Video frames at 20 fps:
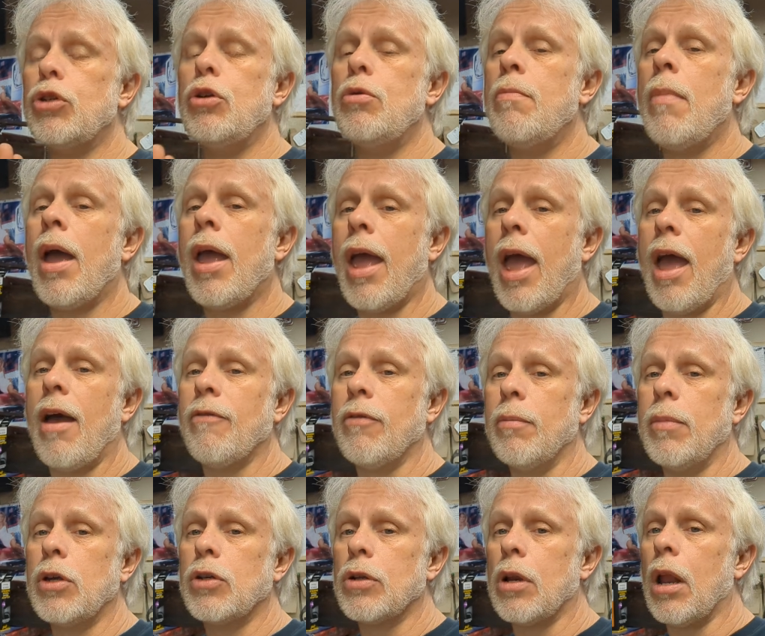you may have
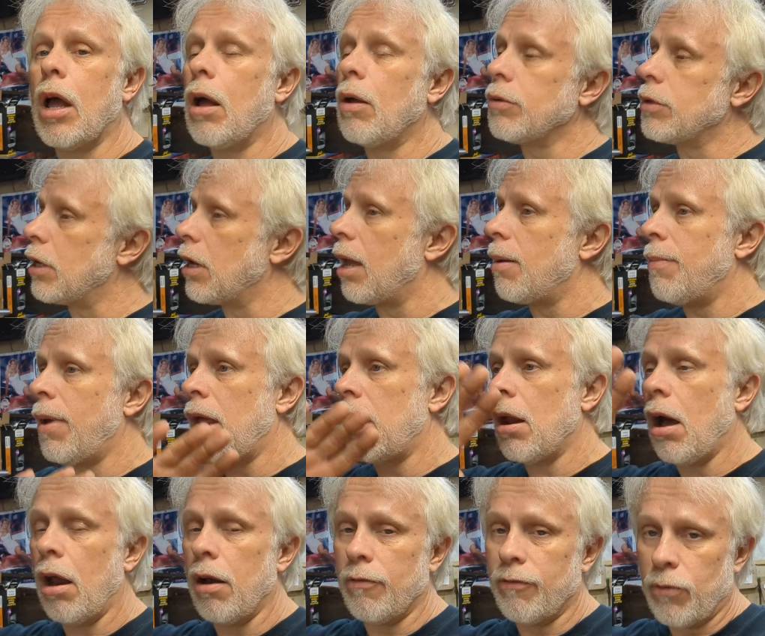emission laws, and they may
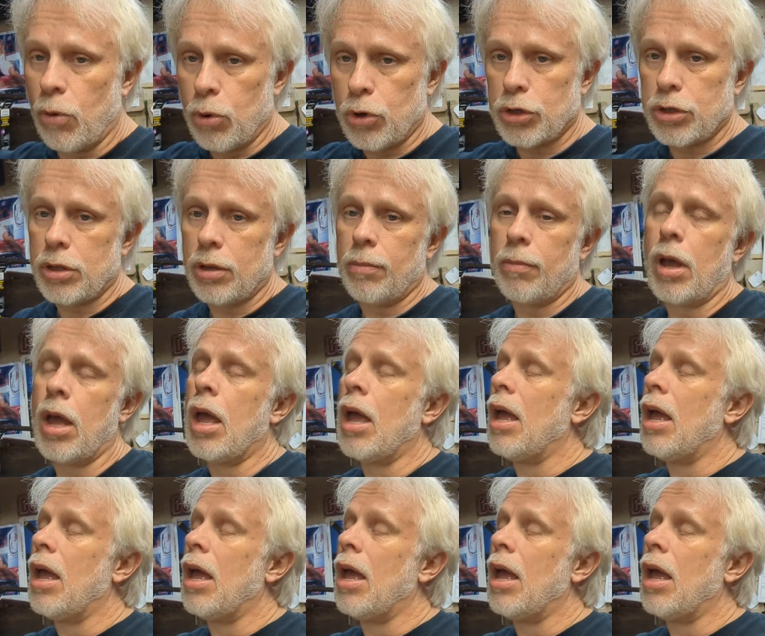not enforce them,